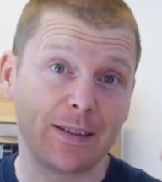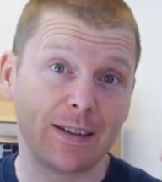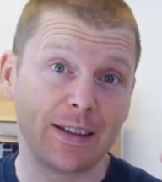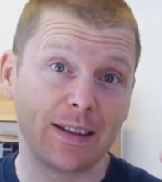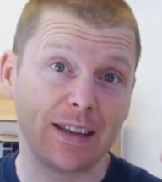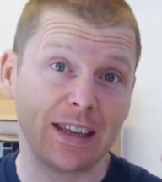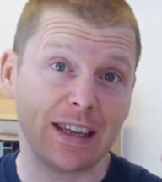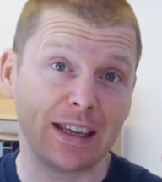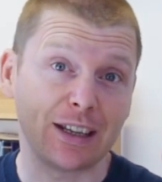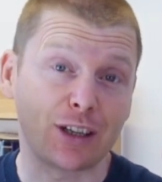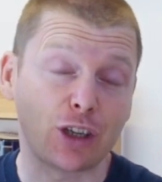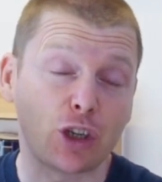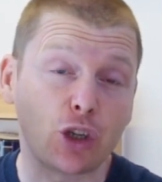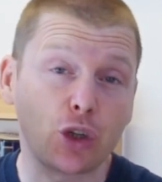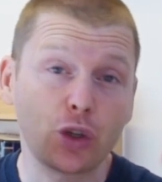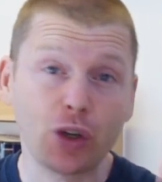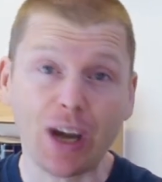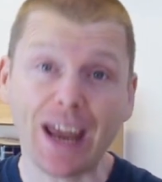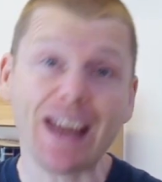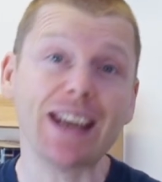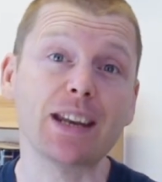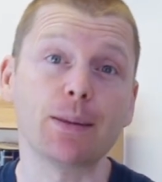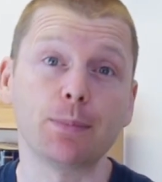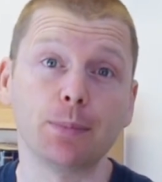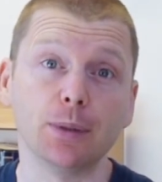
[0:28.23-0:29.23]

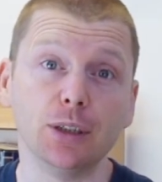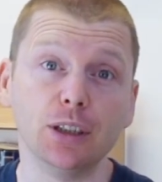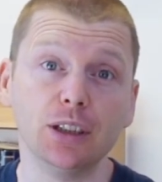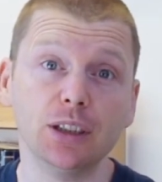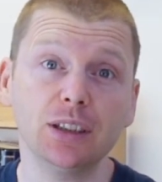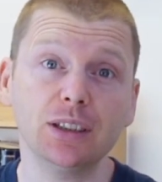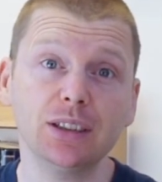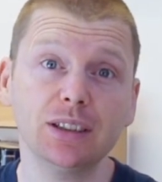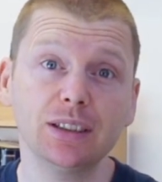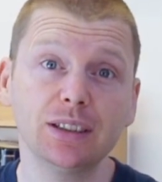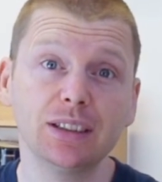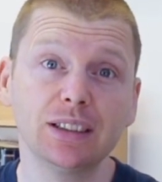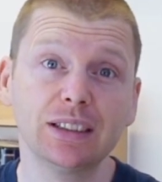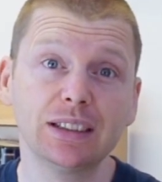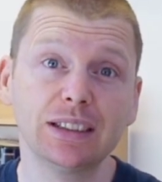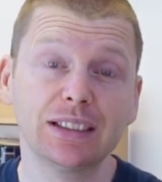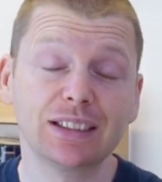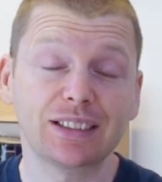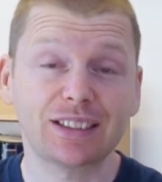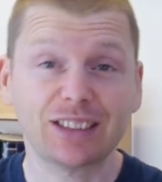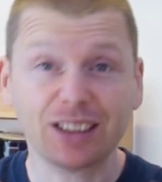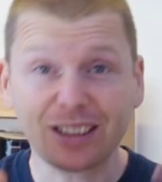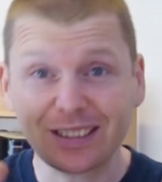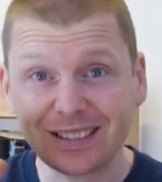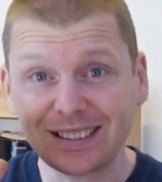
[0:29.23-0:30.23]
incredible
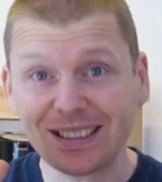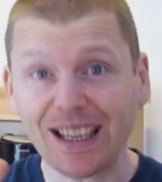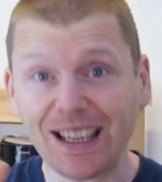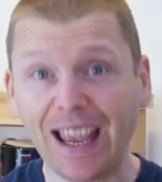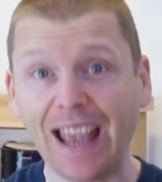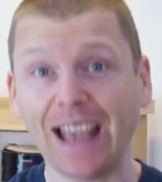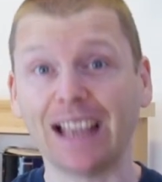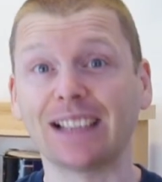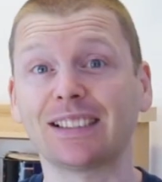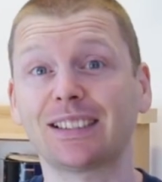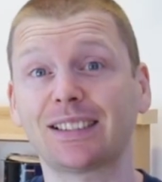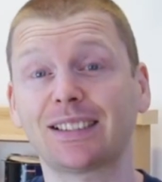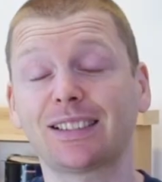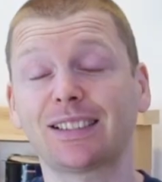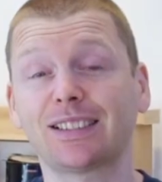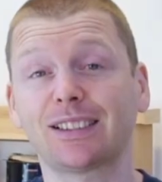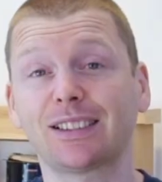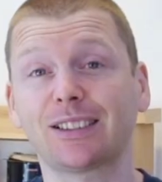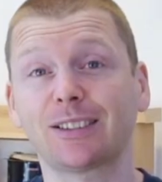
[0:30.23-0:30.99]
success.